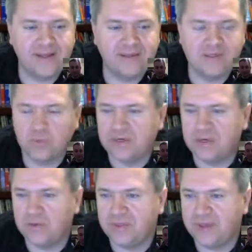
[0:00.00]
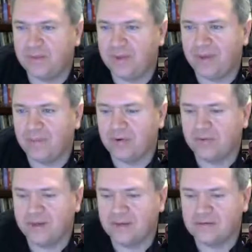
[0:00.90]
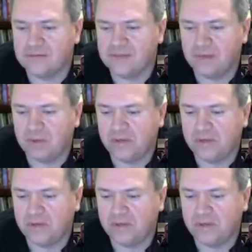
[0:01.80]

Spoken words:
Are we done with that paper, that template?